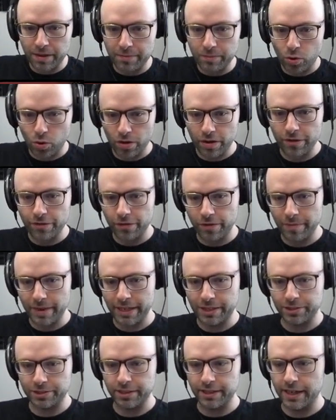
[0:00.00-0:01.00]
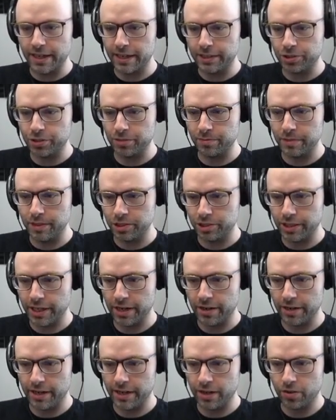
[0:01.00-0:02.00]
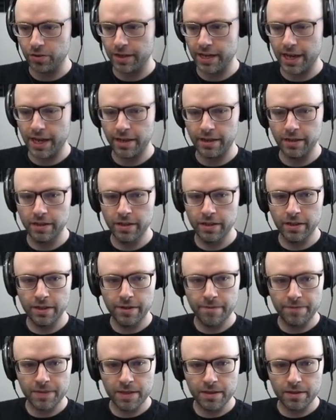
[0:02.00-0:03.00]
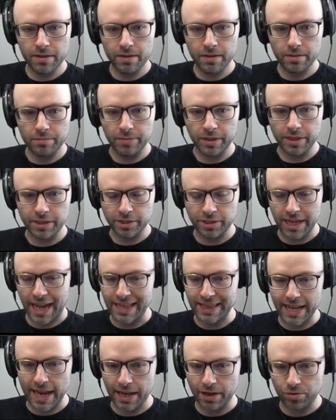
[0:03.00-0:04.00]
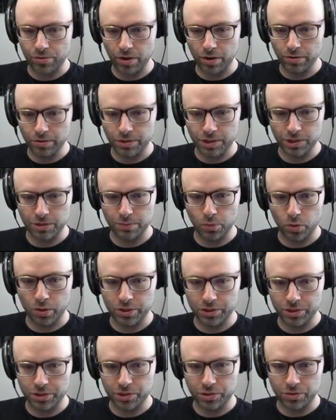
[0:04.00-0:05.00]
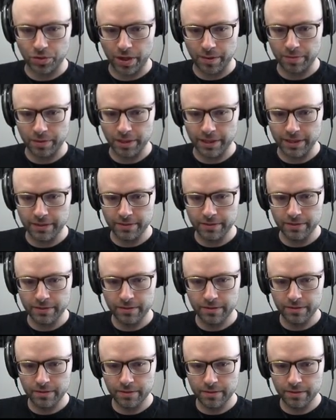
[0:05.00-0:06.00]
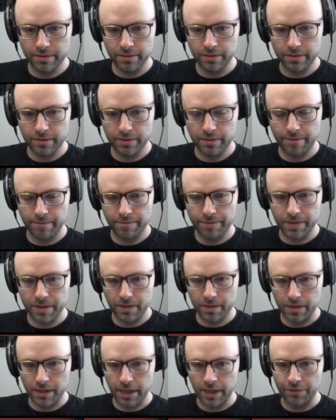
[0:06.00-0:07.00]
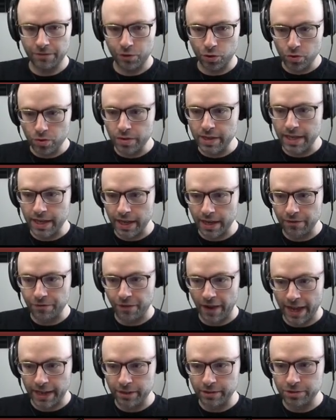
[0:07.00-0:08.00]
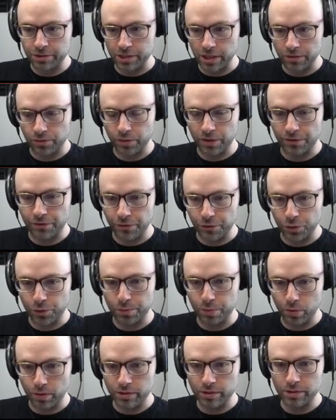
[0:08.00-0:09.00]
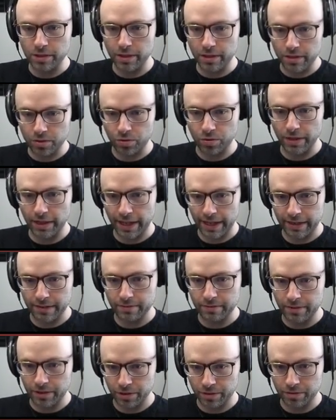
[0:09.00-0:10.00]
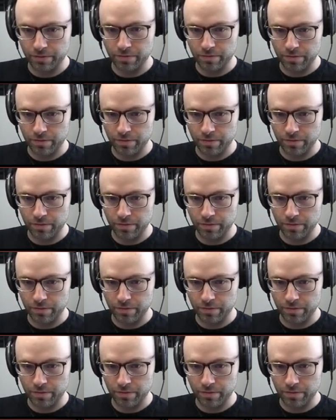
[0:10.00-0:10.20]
more information than I should be sharing, okay? But it's not that gross, it's more just troubling. If you find yourself with food poisoning or like you're